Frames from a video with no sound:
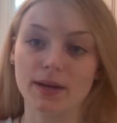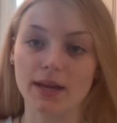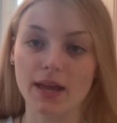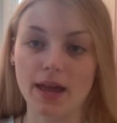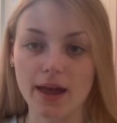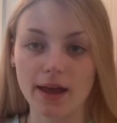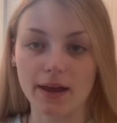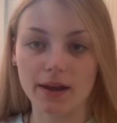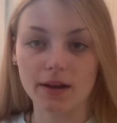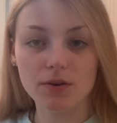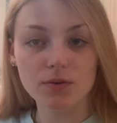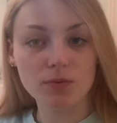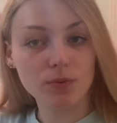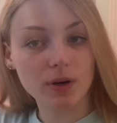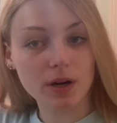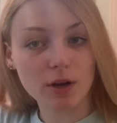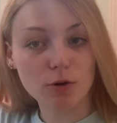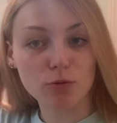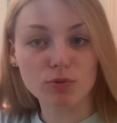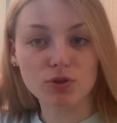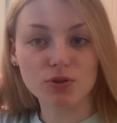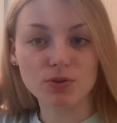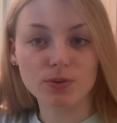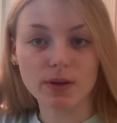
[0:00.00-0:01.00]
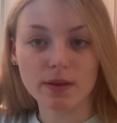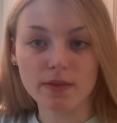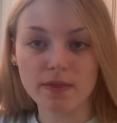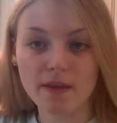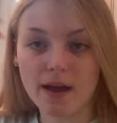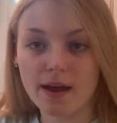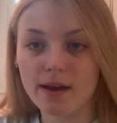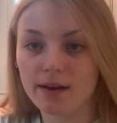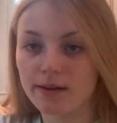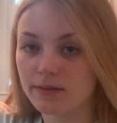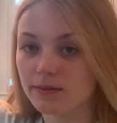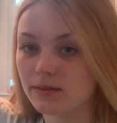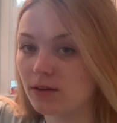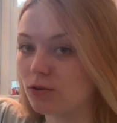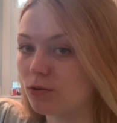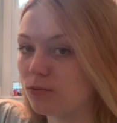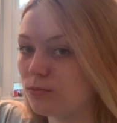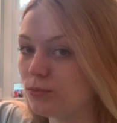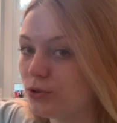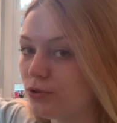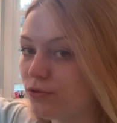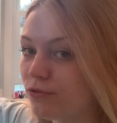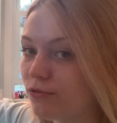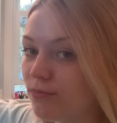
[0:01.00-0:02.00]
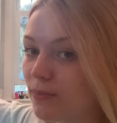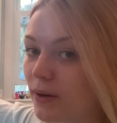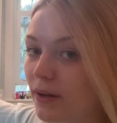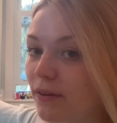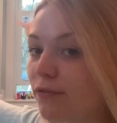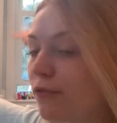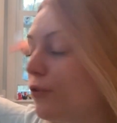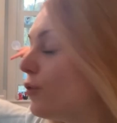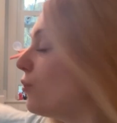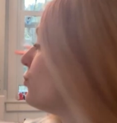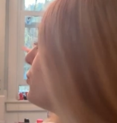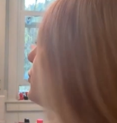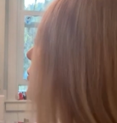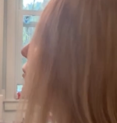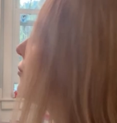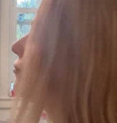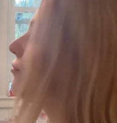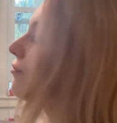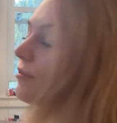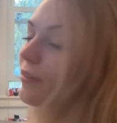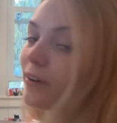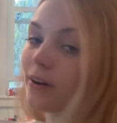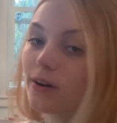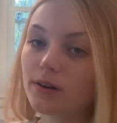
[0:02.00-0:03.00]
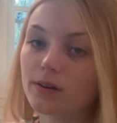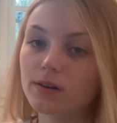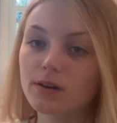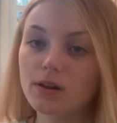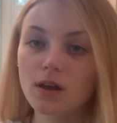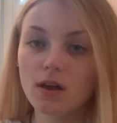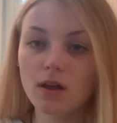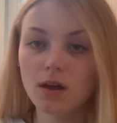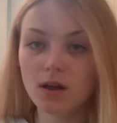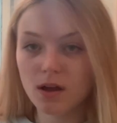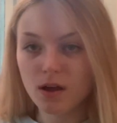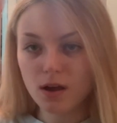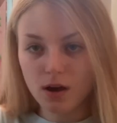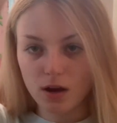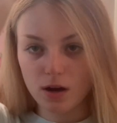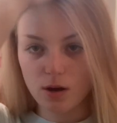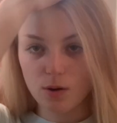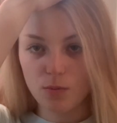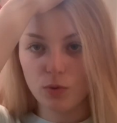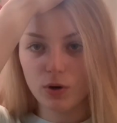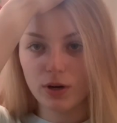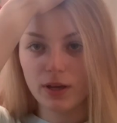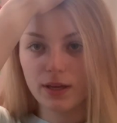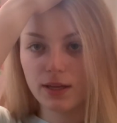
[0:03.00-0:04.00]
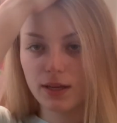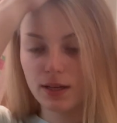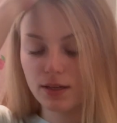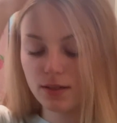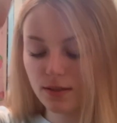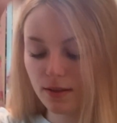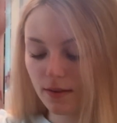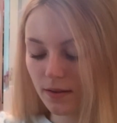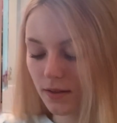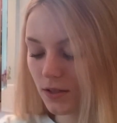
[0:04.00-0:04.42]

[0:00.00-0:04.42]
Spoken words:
head when I'm doing that, and then I'll move my phone to the front when I get to the